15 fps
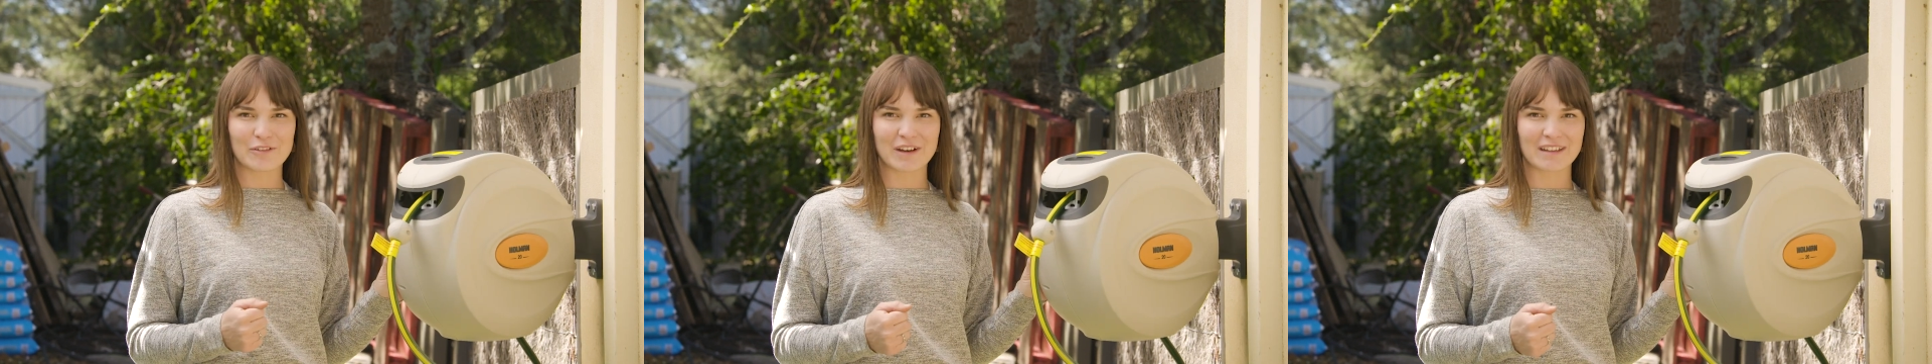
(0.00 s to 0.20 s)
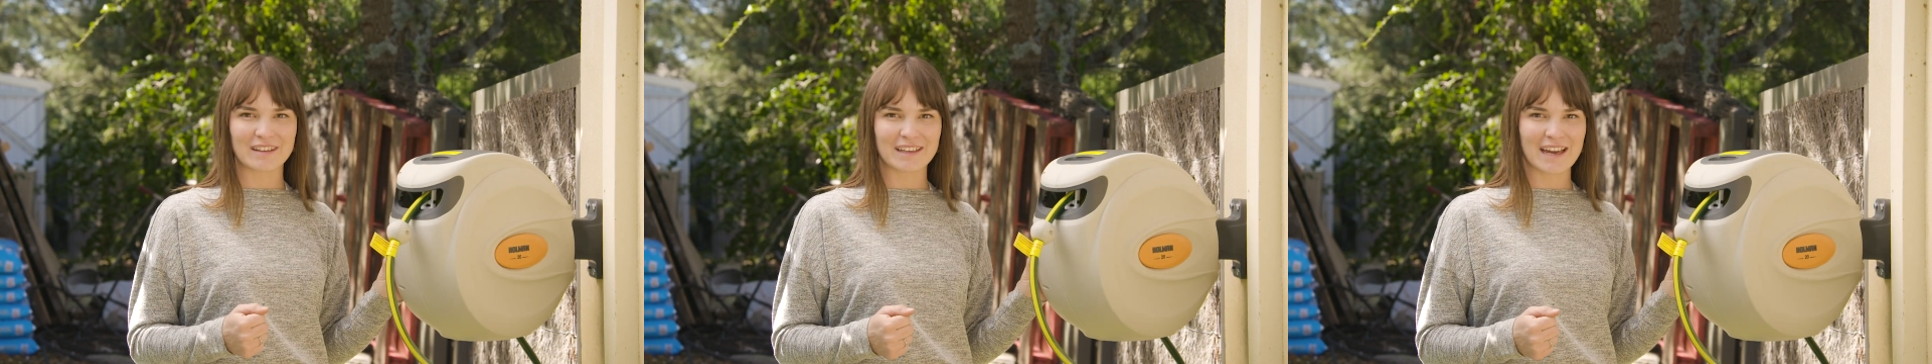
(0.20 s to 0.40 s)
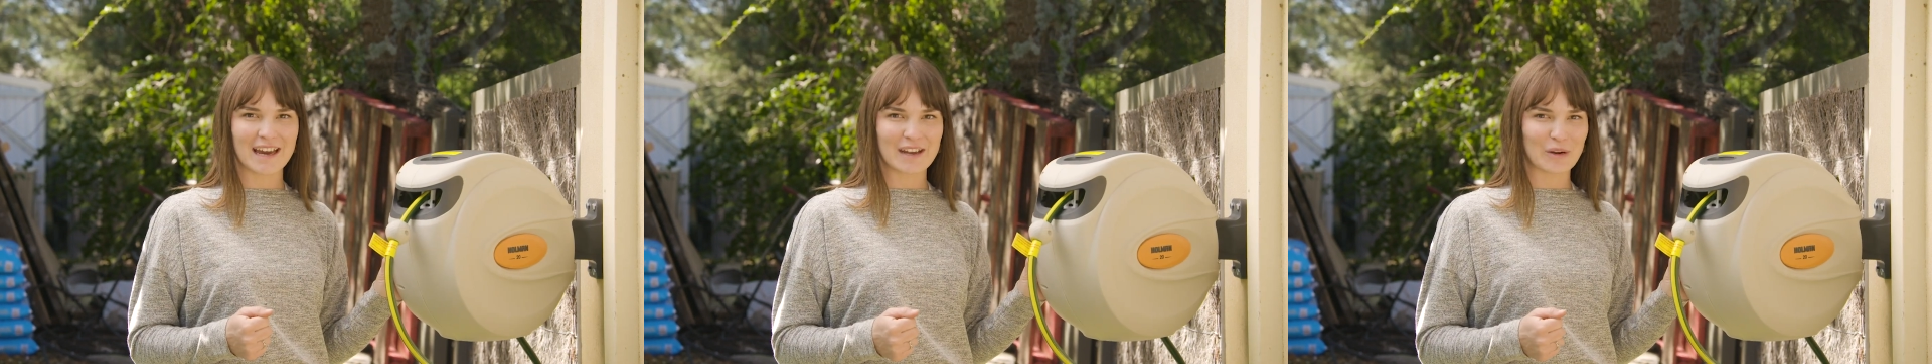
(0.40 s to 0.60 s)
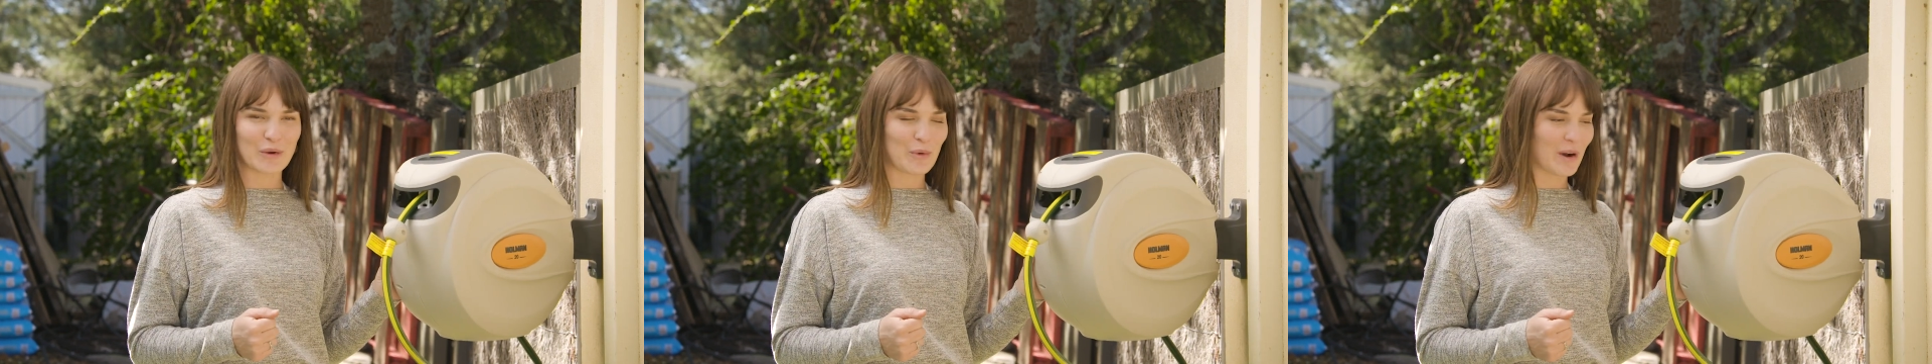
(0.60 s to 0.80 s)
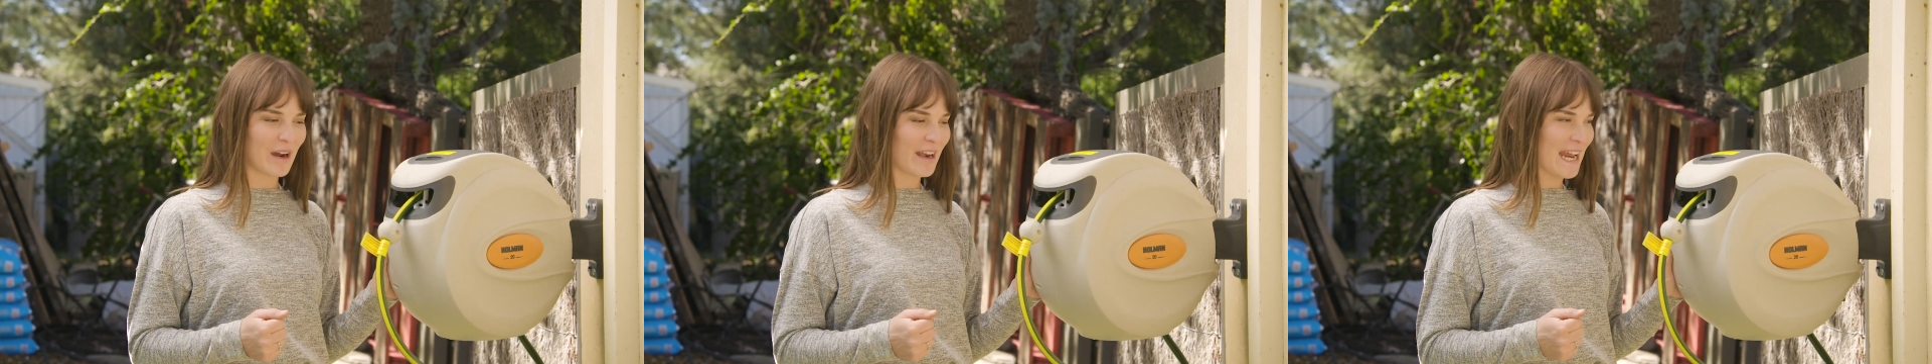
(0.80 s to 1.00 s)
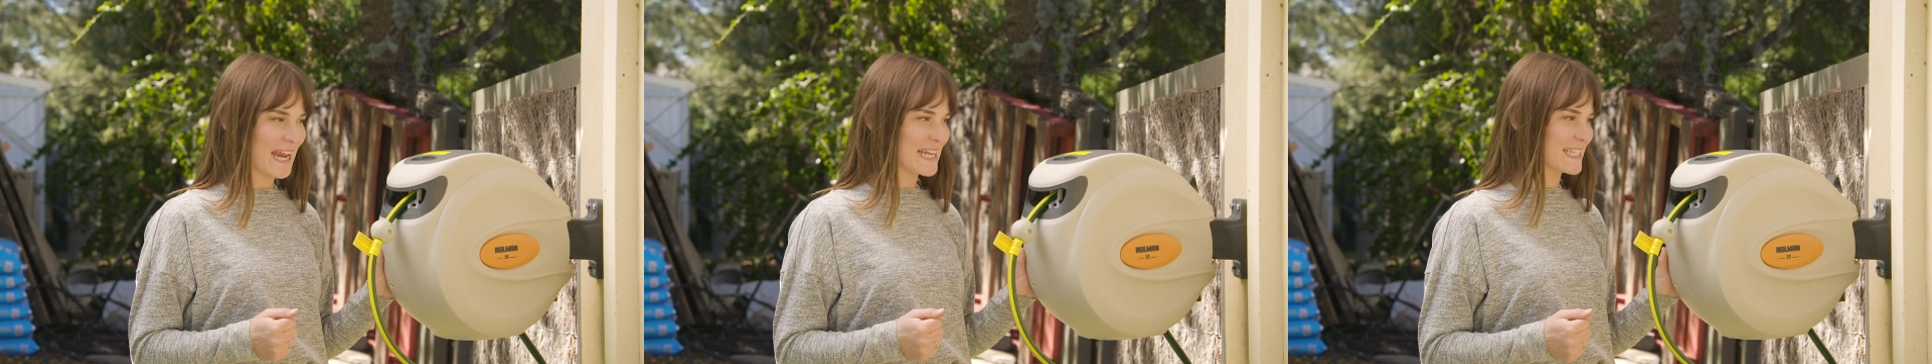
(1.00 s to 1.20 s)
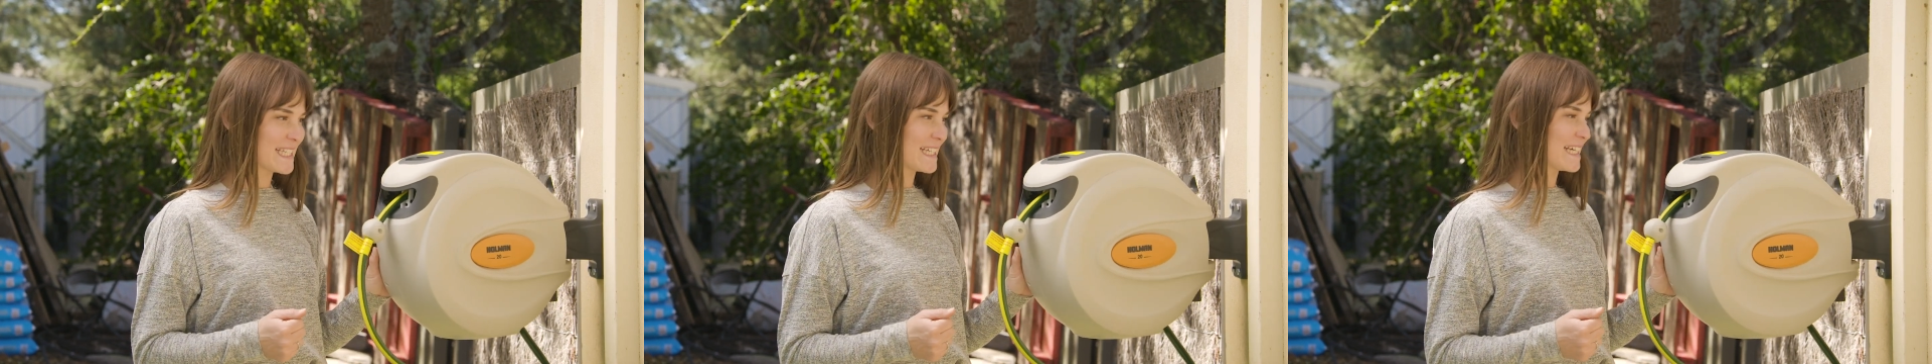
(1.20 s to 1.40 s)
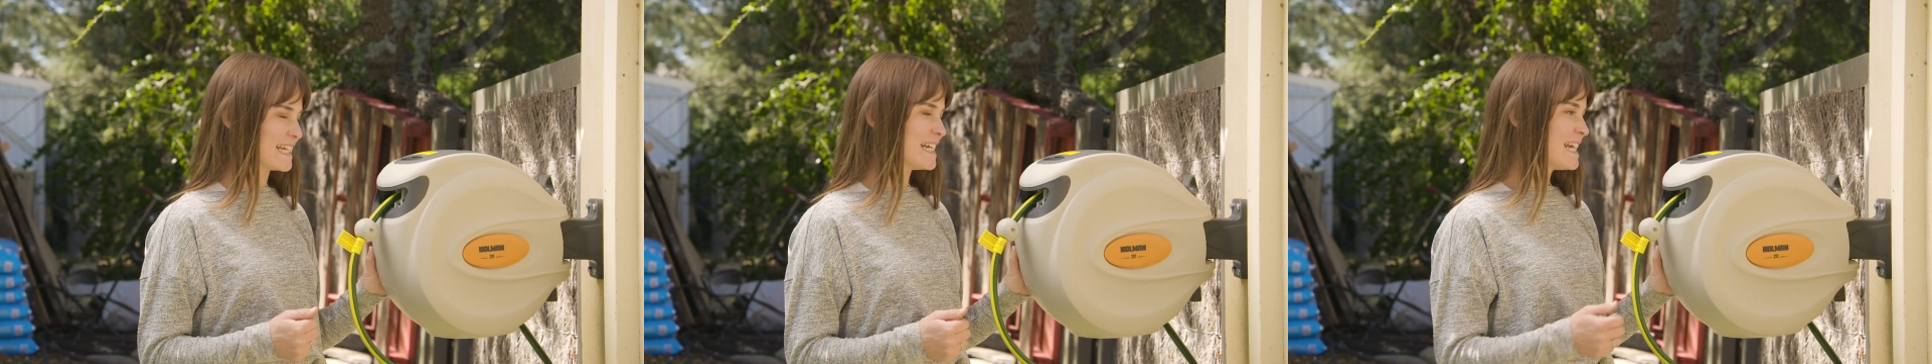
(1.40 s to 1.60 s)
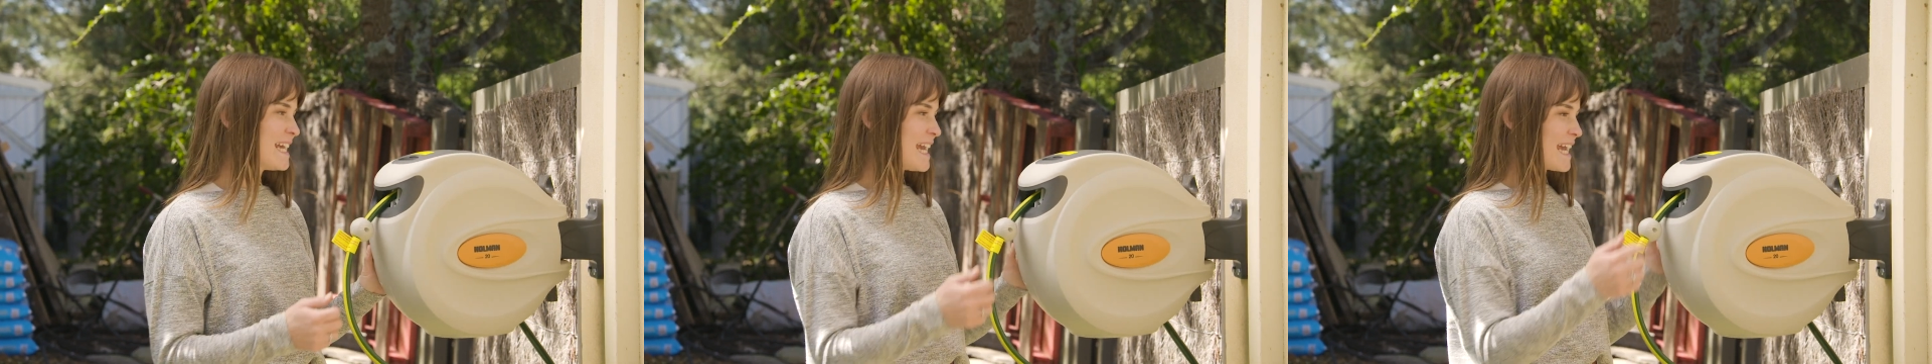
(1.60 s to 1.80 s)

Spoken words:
around the garden quite easily.